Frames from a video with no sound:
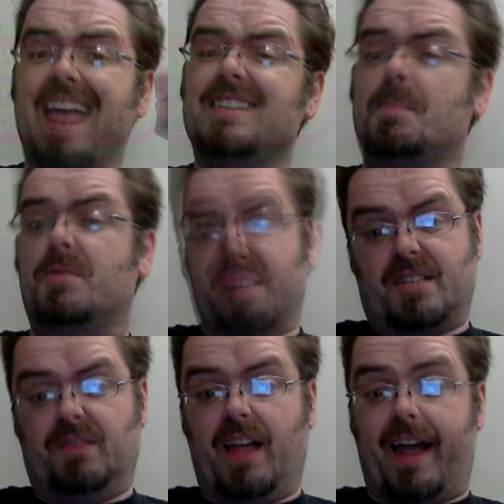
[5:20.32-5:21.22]
is a
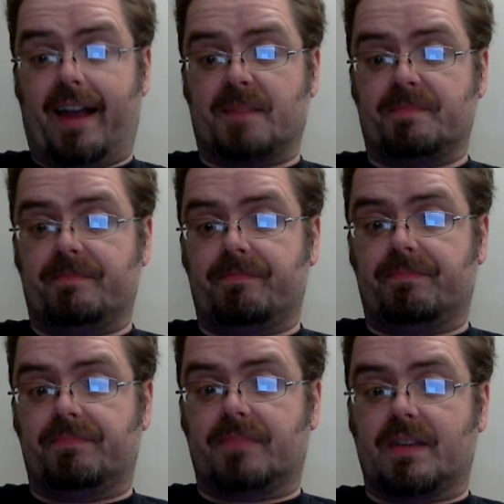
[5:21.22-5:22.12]
protective layer,
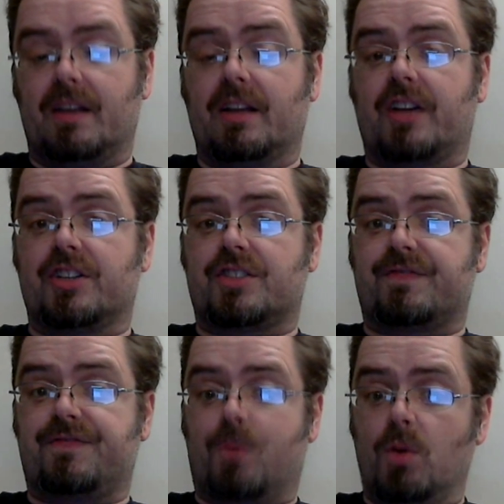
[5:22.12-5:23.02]
because,
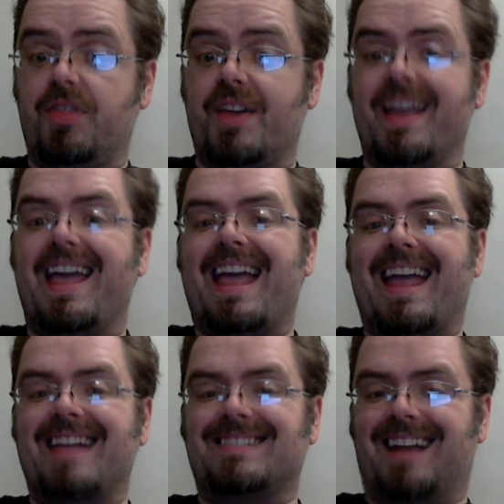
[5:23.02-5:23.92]
for one thing,
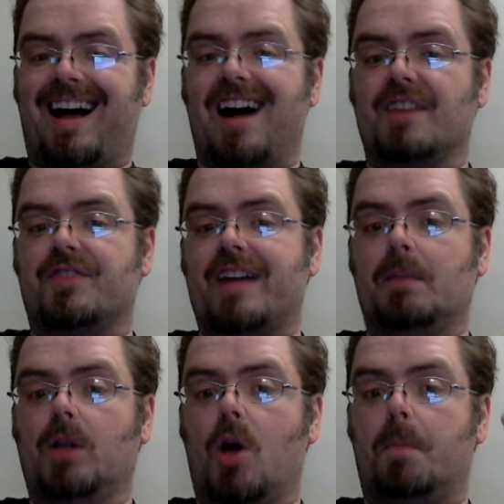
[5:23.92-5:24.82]
it's hard for an
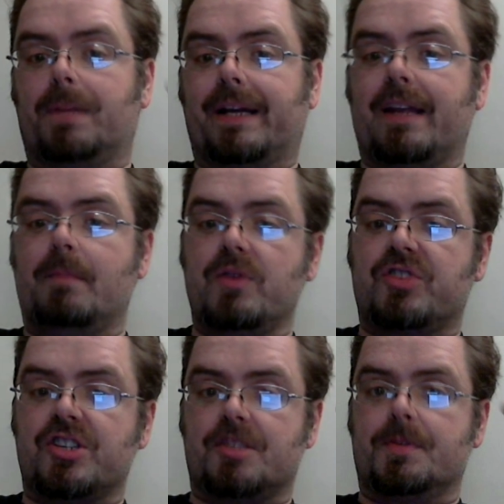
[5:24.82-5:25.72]
animal or plant immune
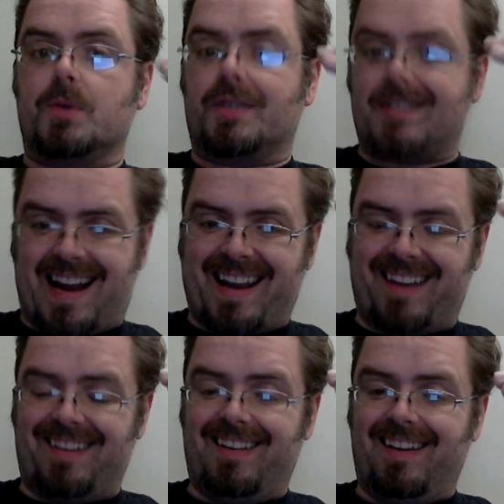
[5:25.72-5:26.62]
system to
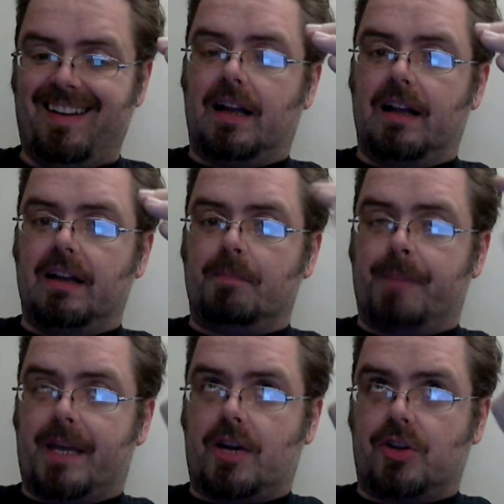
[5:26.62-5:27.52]
attack.
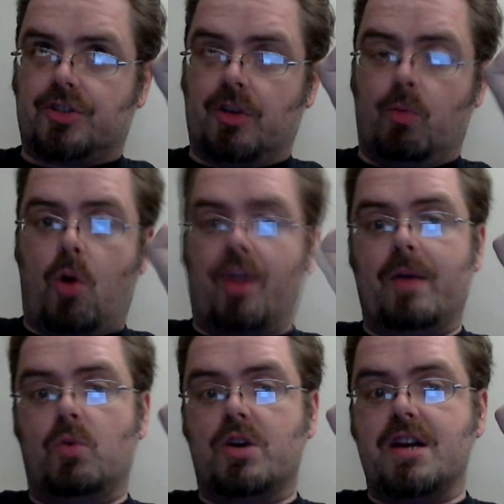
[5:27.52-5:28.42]
because what they
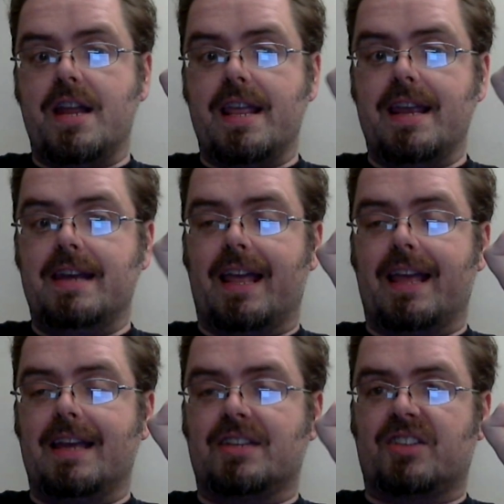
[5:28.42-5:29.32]
would need
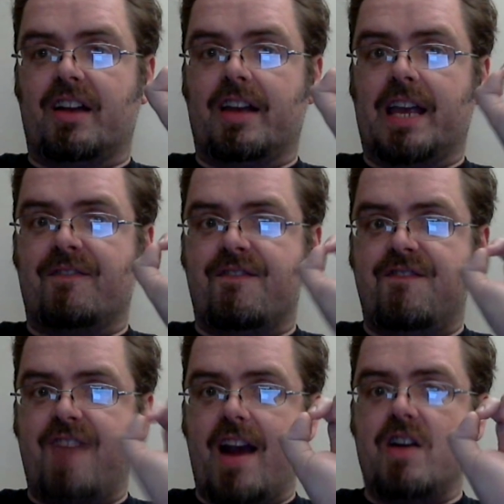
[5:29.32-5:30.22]
is a
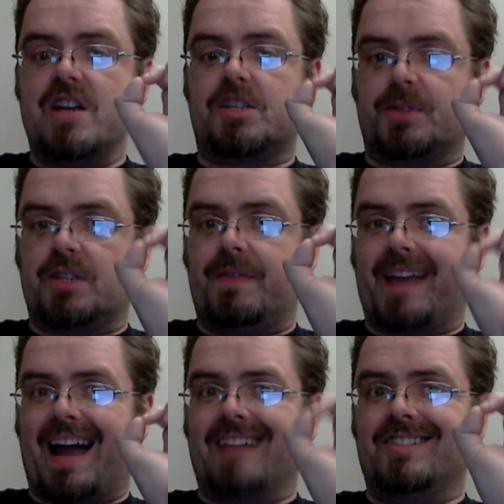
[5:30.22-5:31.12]
very
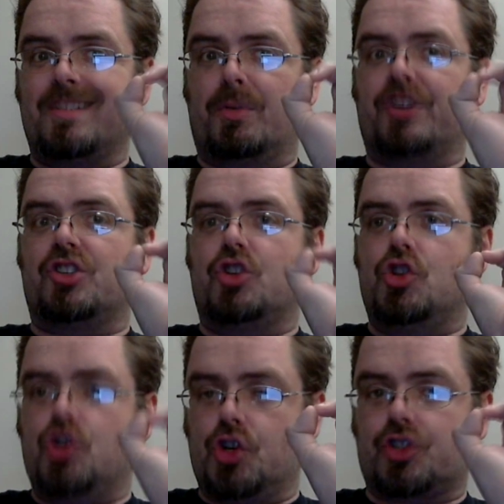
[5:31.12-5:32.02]
specific antibody to
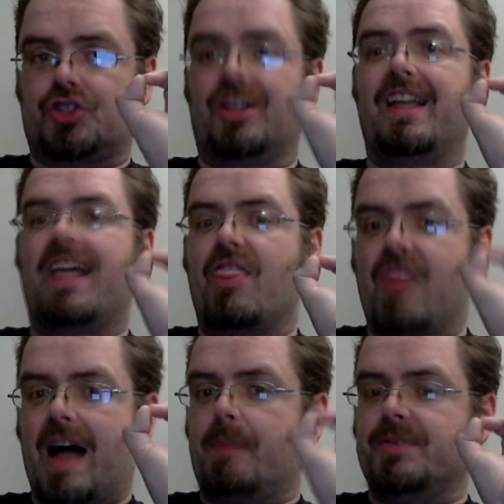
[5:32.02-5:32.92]
just
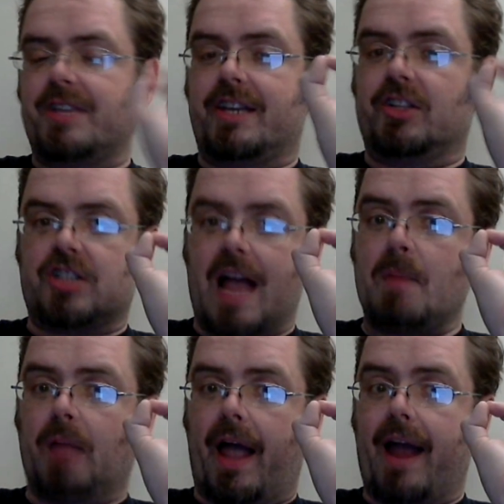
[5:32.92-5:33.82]
that particular
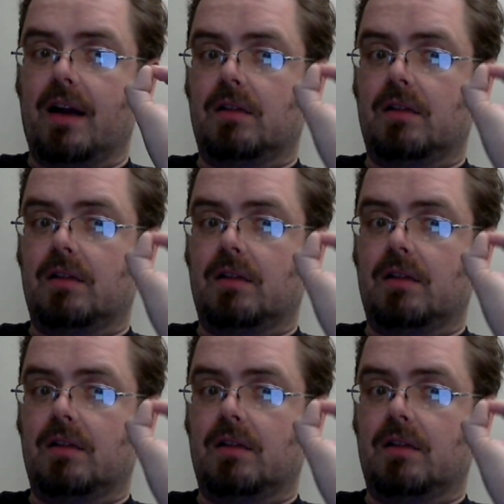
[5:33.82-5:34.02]
slime layer.